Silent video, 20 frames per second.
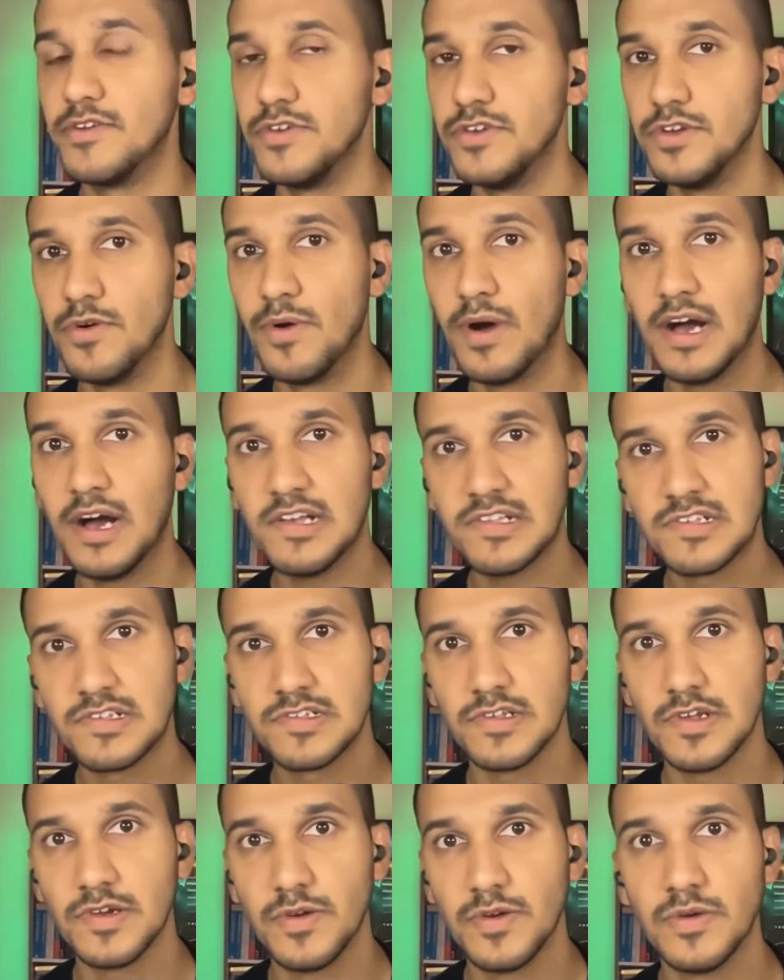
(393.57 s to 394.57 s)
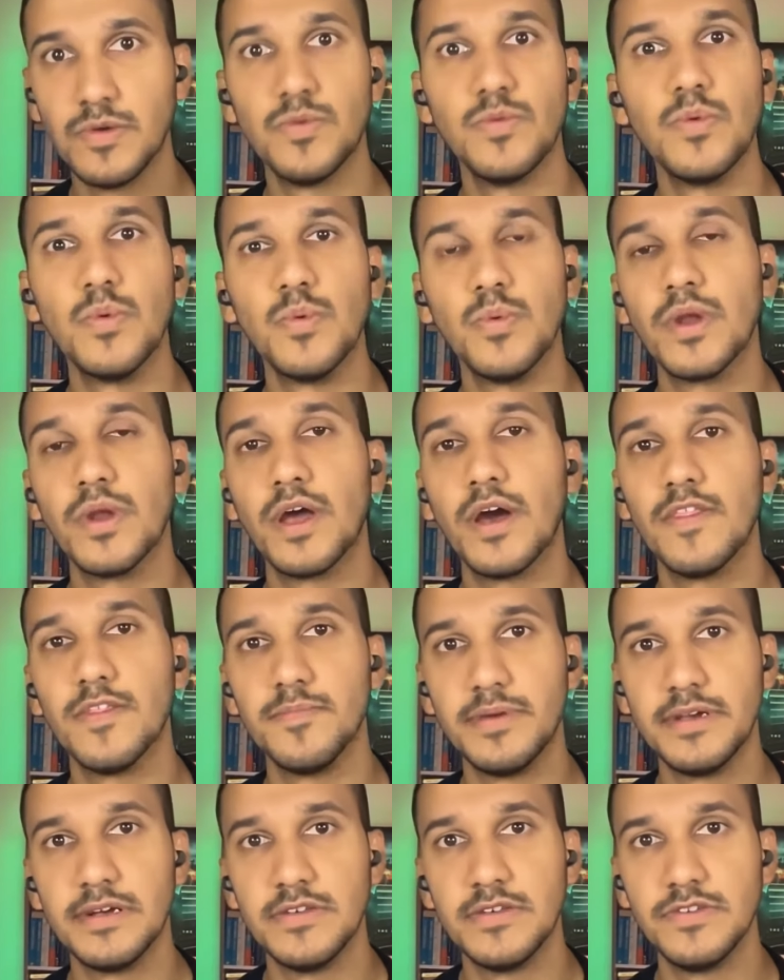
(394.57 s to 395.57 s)
on who you ask. So what are
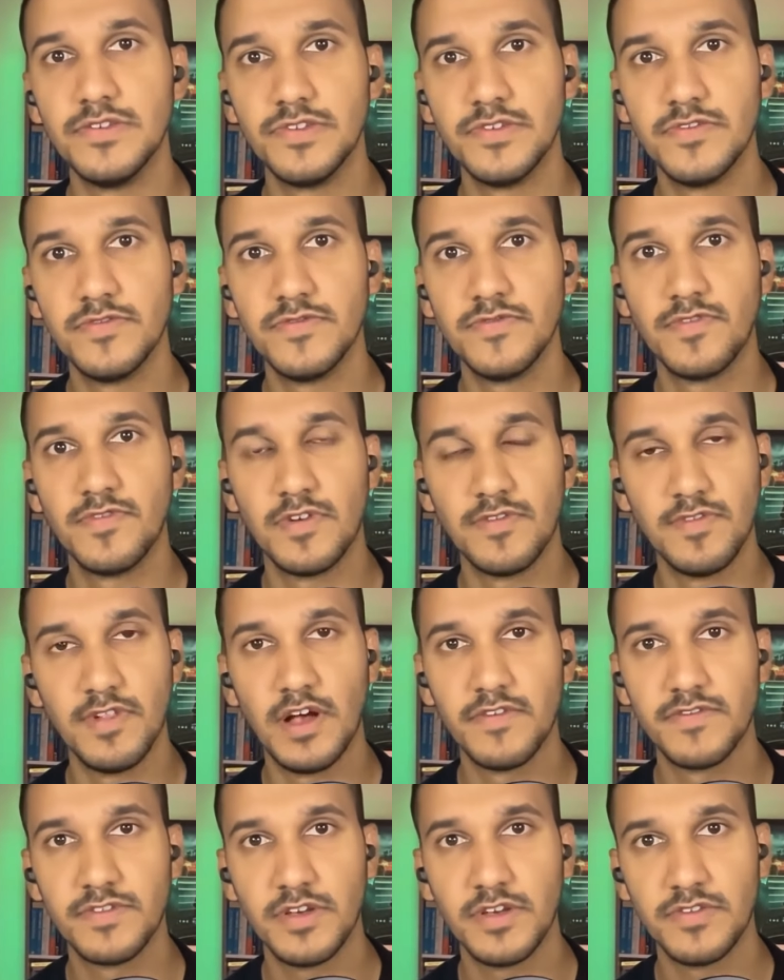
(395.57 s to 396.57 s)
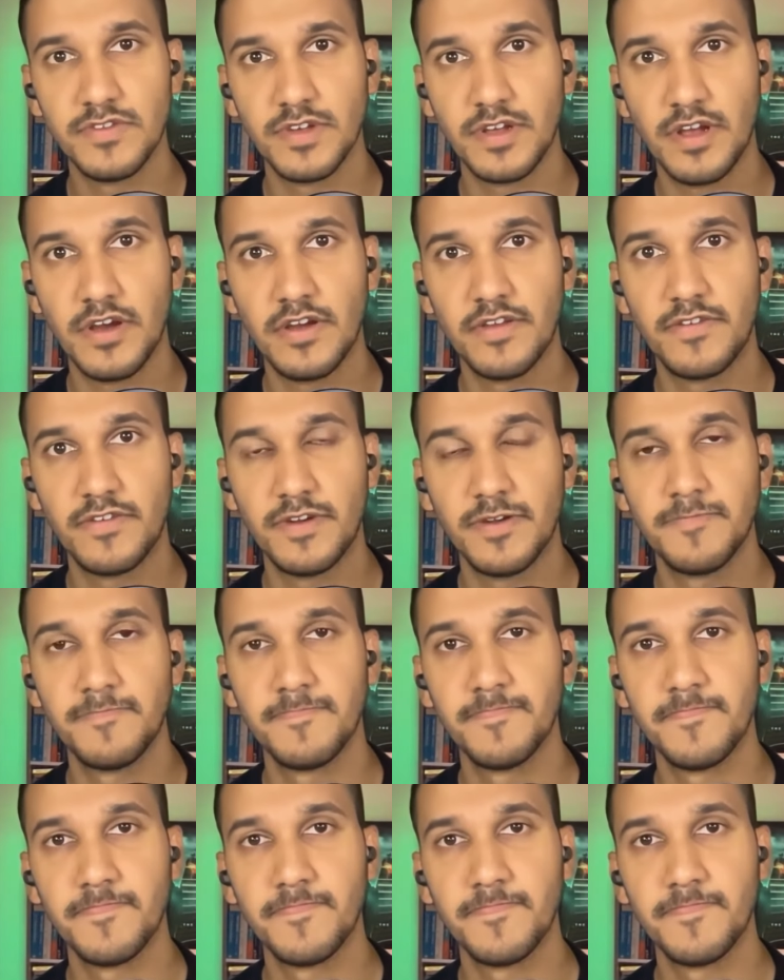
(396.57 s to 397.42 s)
the pillars of lifestyle psychiatry?